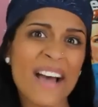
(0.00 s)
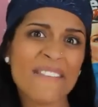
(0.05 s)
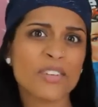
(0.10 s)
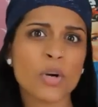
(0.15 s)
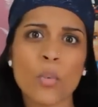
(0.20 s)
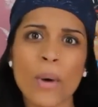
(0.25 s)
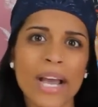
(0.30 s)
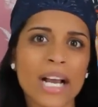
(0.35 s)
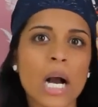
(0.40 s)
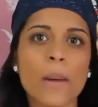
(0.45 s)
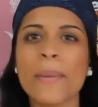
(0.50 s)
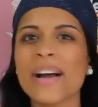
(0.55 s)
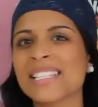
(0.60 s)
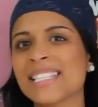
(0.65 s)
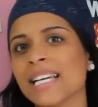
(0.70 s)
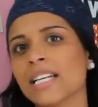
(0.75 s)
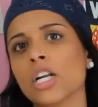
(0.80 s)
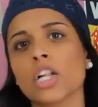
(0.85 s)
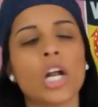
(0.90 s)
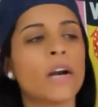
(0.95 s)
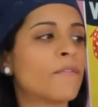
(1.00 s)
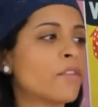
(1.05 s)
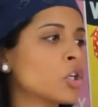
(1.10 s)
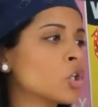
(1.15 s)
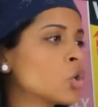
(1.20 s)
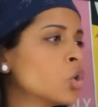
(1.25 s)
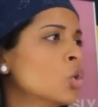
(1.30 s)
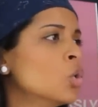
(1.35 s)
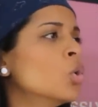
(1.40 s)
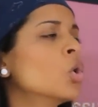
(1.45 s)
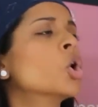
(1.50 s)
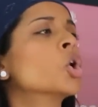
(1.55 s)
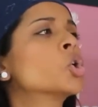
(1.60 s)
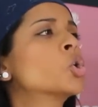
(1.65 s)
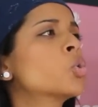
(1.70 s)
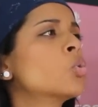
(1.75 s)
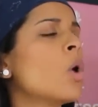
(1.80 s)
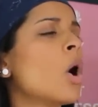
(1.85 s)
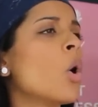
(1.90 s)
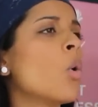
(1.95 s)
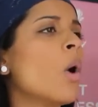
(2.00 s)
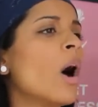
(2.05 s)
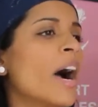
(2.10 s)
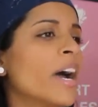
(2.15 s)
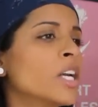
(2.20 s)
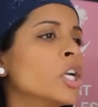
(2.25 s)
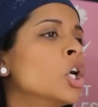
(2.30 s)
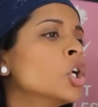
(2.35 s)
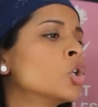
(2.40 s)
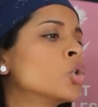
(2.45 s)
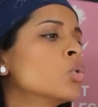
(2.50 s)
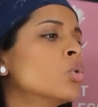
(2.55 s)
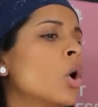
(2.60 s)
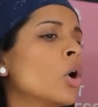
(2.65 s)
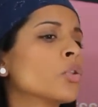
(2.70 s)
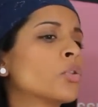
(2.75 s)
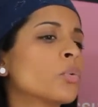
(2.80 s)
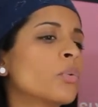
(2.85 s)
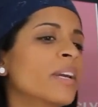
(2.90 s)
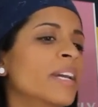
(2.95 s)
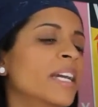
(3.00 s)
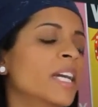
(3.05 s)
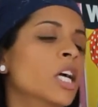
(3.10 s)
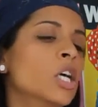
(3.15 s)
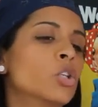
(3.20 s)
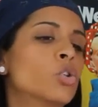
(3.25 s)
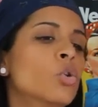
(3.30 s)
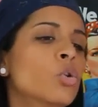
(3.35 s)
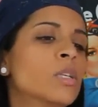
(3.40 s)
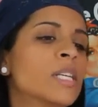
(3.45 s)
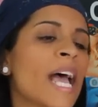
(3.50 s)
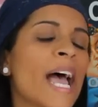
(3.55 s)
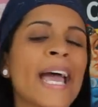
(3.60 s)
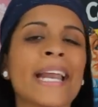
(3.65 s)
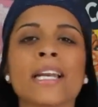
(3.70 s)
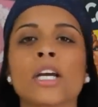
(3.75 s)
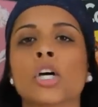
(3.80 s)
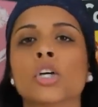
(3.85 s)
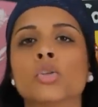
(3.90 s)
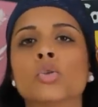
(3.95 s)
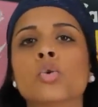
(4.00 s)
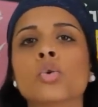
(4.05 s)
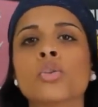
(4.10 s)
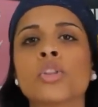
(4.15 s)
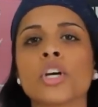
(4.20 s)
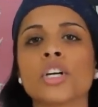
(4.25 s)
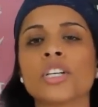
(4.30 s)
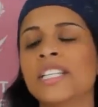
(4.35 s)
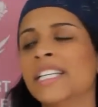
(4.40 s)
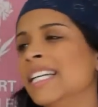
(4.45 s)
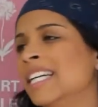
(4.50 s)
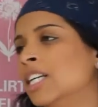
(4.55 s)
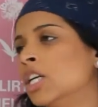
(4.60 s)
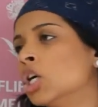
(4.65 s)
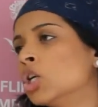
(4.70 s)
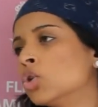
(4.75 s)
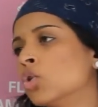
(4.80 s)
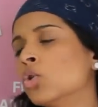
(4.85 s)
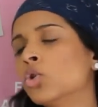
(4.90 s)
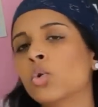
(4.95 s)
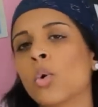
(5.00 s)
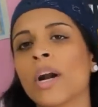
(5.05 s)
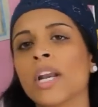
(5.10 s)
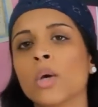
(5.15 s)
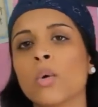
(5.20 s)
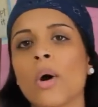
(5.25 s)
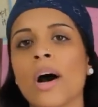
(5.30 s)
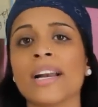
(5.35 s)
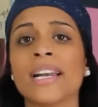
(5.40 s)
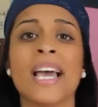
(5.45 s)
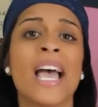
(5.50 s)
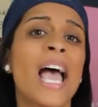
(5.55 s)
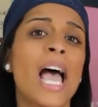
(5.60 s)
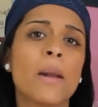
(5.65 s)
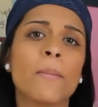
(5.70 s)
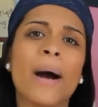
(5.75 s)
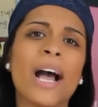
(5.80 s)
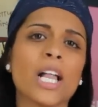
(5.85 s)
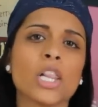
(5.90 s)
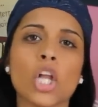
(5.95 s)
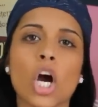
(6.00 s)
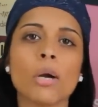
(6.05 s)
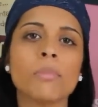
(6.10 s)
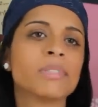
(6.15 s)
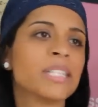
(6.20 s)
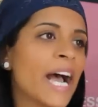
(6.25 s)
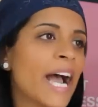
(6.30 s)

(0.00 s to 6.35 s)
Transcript: I have to wake up, I set an alarm for 2, 2.01, 2.03, 2.10, 2.13, 2.21, and my alarm